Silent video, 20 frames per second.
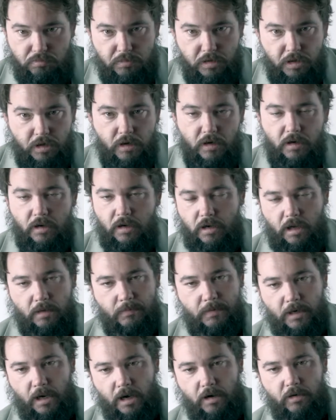good. I
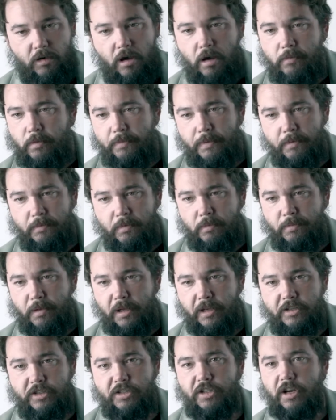mean, I don't know how many people are
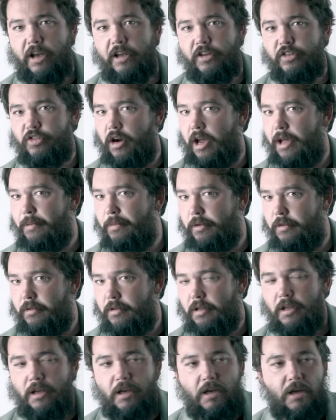playing Giant Tribal.
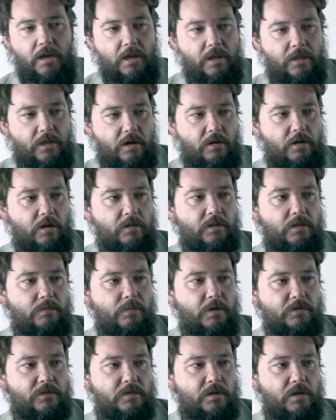They are not the
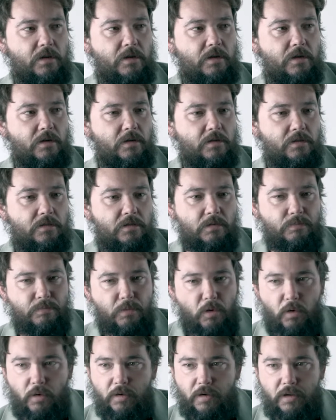most uh,
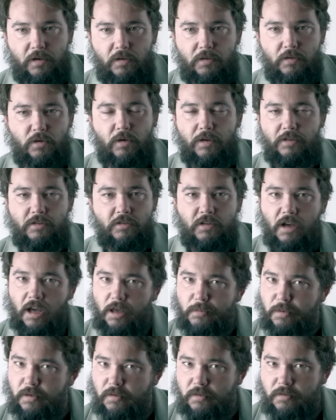supported creature
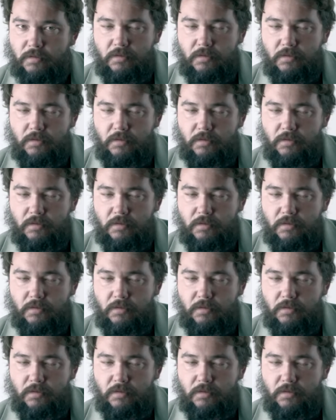type.